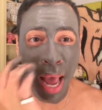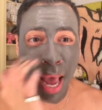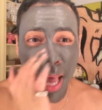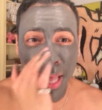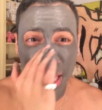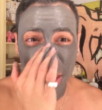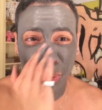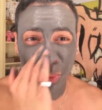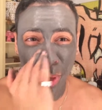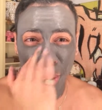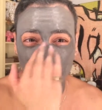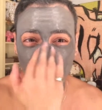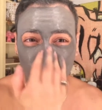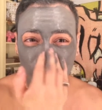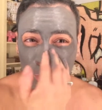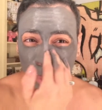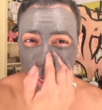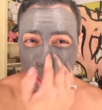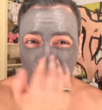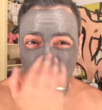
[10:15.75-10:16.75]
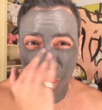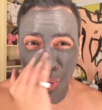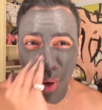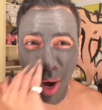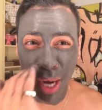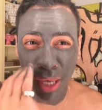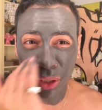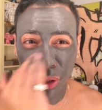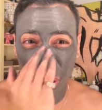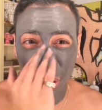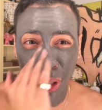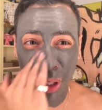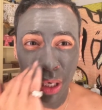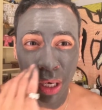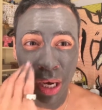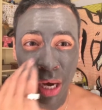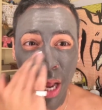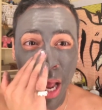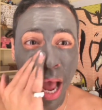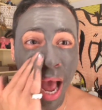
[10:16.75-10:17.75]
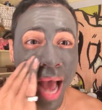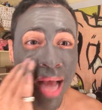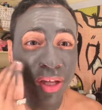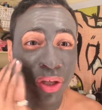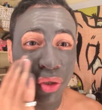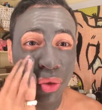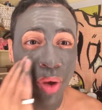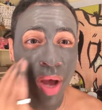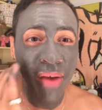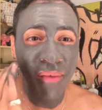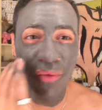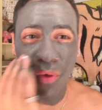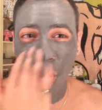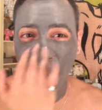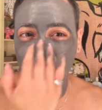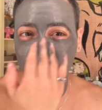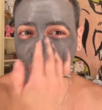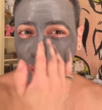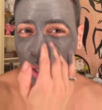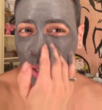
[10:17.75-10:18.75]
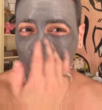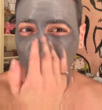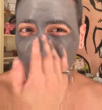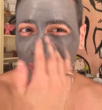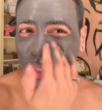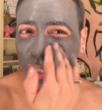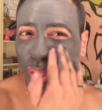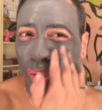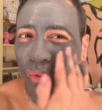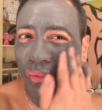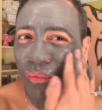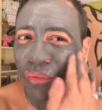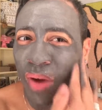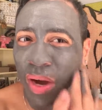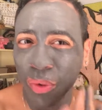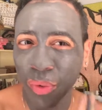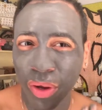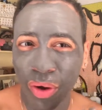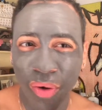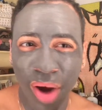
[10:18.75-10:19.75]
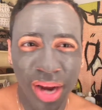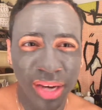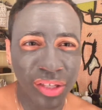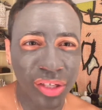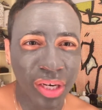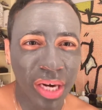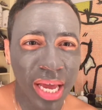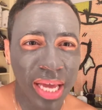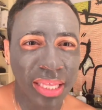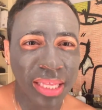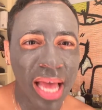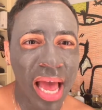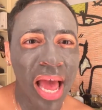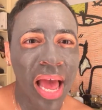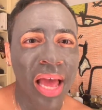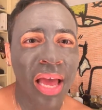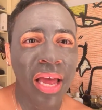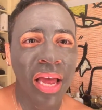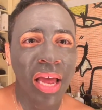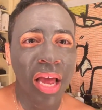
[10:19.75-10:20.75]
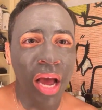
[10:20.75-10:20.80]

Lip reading: And that's why I don't like being on Grindr. I do have Grindr, but I don't fuck with Grindr like that.